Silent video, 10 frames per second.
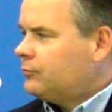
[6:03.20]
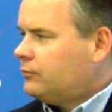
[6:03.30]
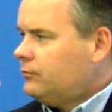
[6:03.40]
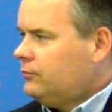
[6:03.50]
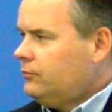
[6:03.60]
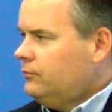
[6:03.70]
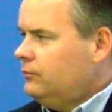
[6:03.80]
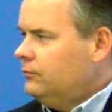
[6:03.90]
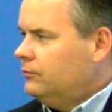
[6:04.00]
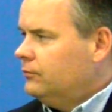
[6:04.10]

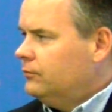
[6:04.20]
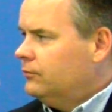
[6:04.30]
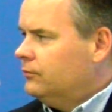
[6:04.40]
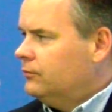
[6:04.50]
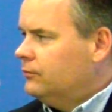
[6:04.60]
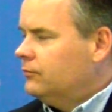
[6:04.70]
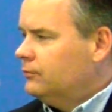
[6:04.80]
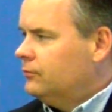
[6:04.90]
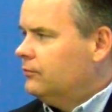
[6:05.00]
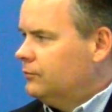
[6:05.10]

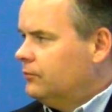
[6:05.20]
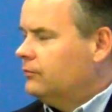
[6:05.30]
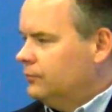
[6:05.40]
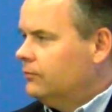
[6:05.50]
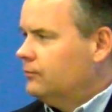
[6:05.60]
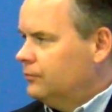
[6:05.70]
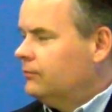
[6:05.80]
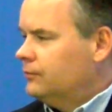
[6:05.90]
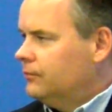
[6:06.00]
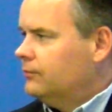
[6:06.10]

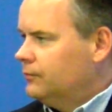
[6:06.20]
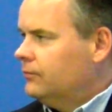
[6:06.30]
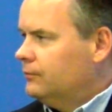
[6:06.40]
This person isn't speaking.